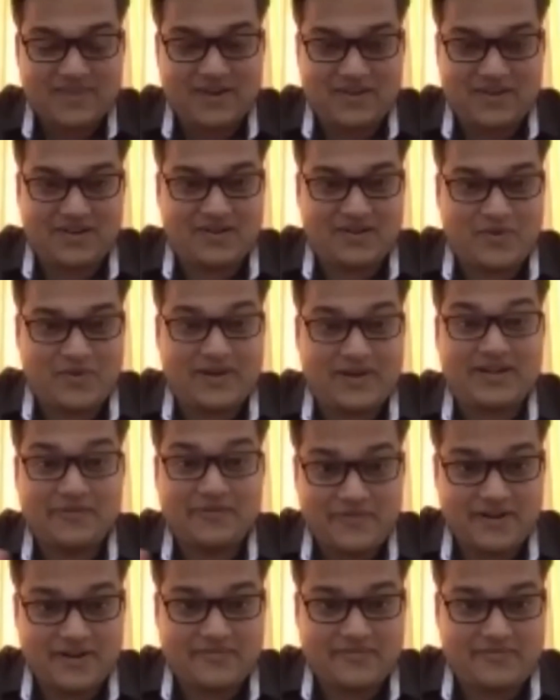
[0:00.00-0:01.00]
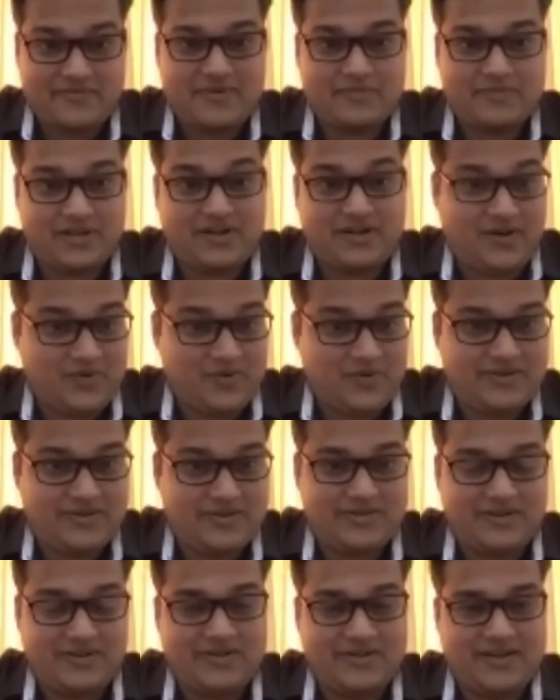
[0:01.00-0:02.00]
quite different from the crowd.
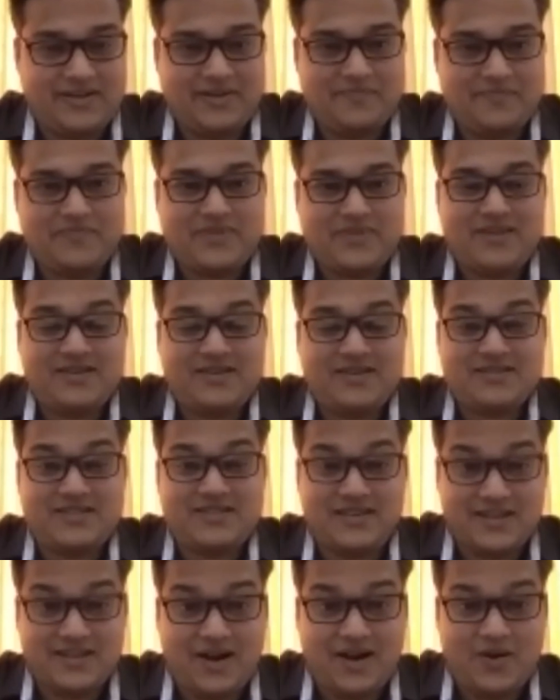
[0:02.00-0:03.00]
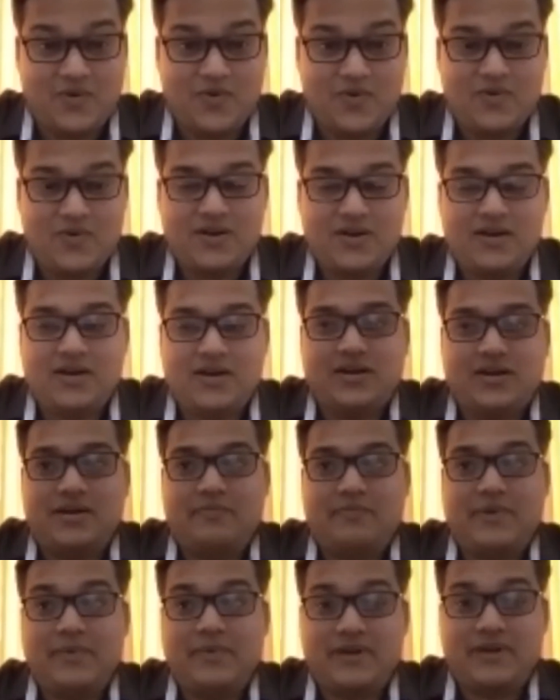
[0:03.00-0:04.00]
Okay, see, now
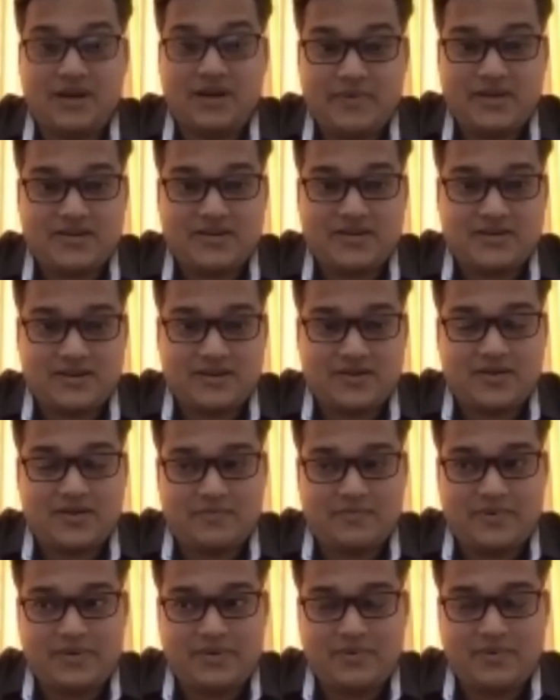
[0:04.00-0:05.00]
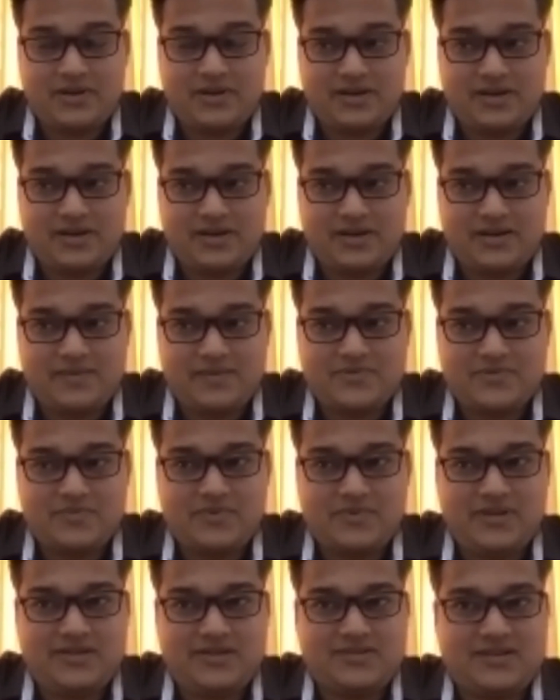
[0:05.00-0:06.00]
people come to me
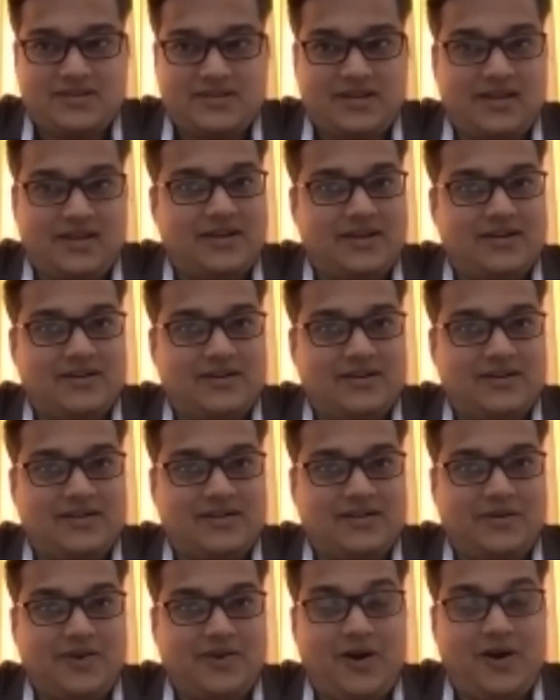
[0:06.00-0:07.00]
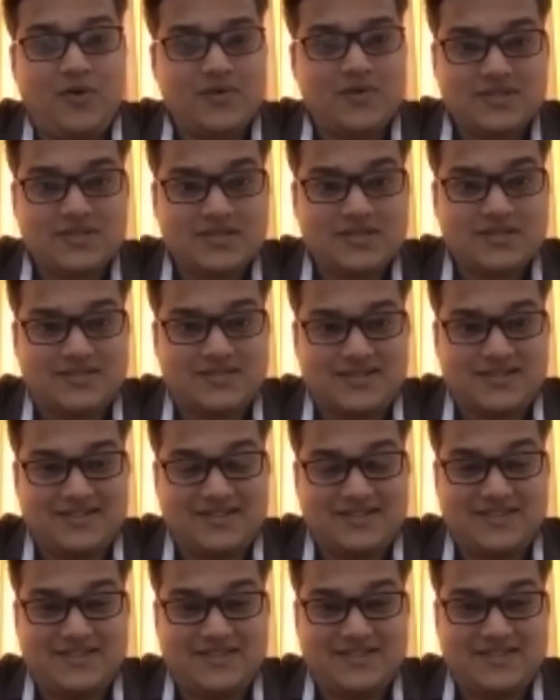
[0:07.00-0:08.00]
and say like, how is this
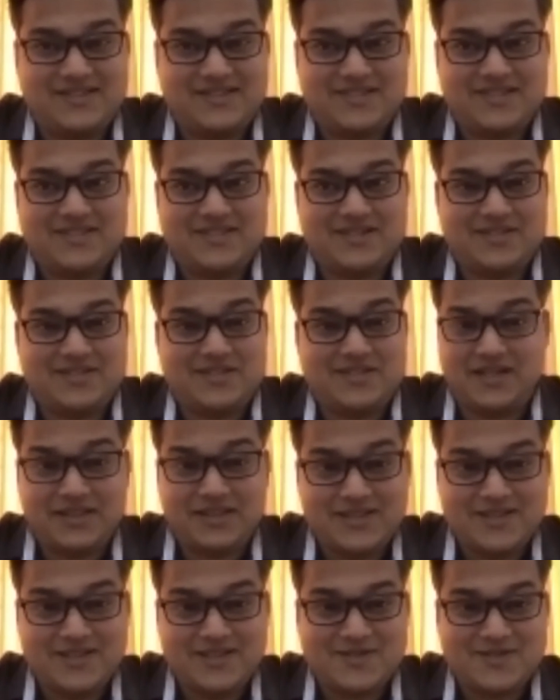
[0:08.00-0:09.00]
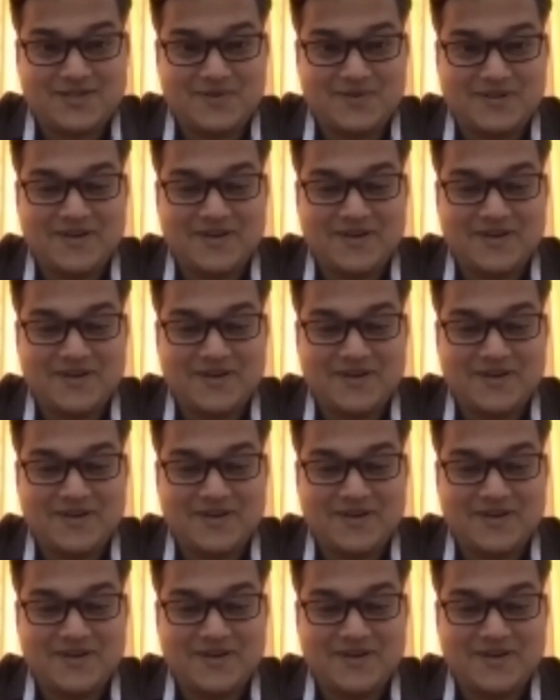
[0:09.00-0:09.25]
Justice Chandrachud,